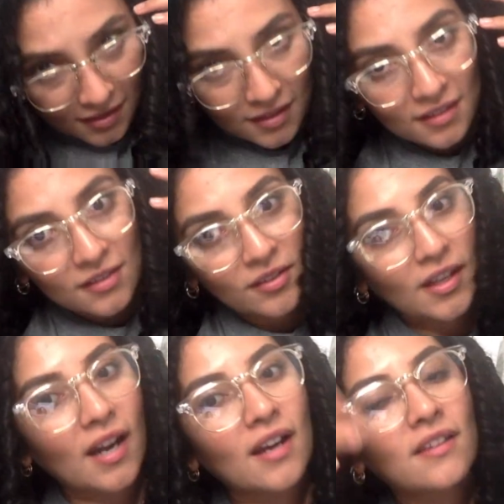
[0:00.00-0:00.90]
so
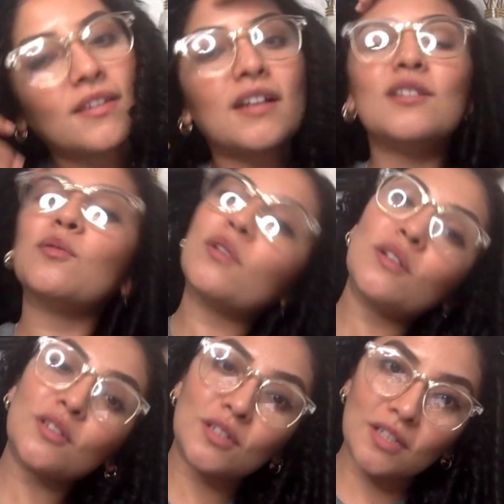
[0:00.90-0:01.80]
yeah I just wanted
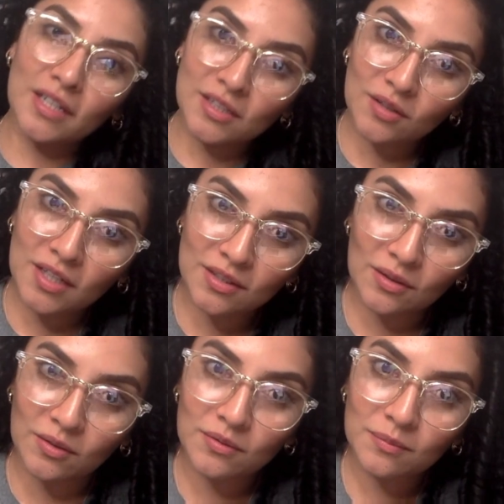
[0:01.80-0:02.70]
to let you guys
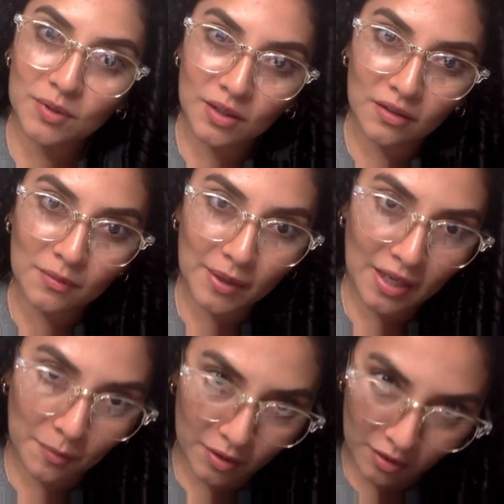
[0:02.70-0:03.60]
know. I'm sorry my
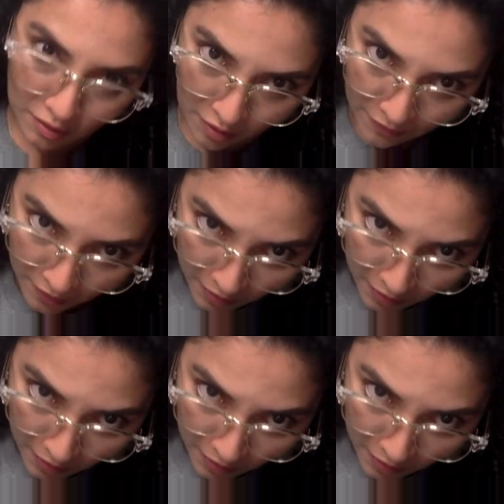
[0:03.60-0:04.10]
camera cut off.